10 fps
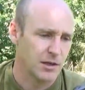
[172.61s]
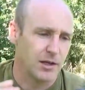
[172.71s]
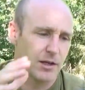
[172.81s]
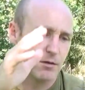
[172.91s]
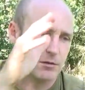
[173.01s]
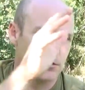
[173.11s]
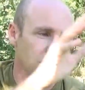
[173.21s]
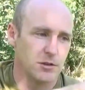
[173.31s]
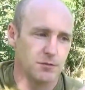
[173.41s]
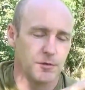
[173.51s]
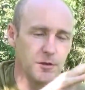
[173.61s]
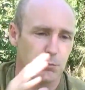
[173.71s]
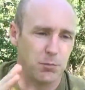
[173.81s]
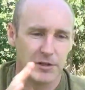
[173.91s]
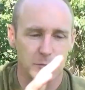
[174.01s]
And also for the
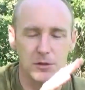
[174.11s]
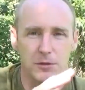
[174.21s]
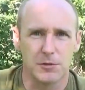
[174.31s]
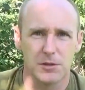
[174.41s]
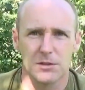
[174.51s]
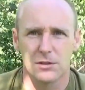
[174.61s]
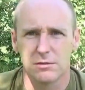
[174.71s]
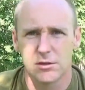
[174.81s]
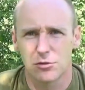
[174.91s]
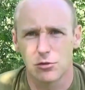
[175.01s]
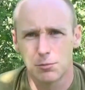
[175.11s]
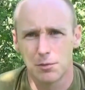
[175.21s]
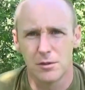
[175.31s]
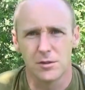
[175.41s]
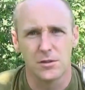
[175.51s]
placement of the scope,
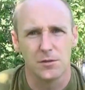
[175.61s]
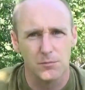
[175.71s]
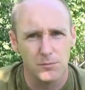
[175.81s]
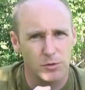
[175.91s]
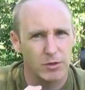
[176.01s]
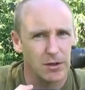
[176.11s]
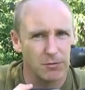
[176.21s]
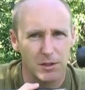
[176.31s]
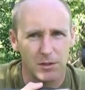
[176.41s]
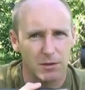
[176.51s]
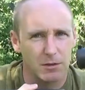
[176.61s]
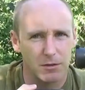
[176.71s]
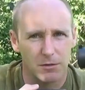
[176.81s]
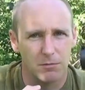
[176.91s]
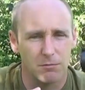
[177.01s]
so you have it in
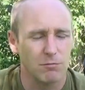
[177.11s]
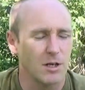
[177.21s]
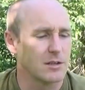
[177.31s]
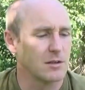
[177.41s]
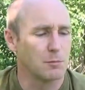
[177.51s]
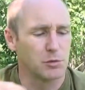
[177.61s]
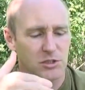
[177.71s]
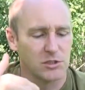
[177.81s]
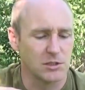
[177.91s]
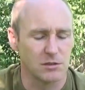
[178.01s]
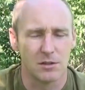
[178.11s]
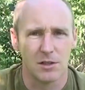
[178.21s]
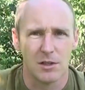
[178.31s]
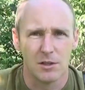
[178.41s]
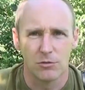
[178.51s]
the right position
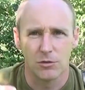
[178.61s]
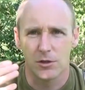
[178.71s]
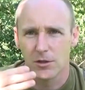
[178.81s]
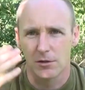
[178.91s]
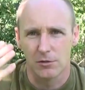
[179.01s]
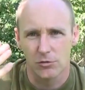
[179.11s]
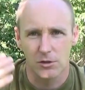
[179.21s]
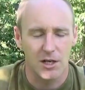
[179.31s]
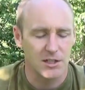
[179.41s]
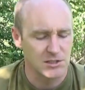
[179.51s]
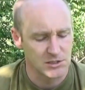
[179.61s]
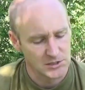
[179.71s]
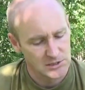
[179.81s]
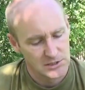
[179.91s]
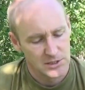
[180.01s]
to your eyes.
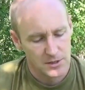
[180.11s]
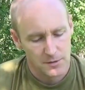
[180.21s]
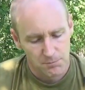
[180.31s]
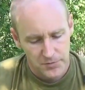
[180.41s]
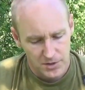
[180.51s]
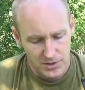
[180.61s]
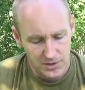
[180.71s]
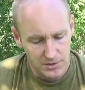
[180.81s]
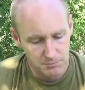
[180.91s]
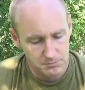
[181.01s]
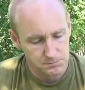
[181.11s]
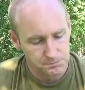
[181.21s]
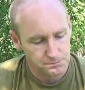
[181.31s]
The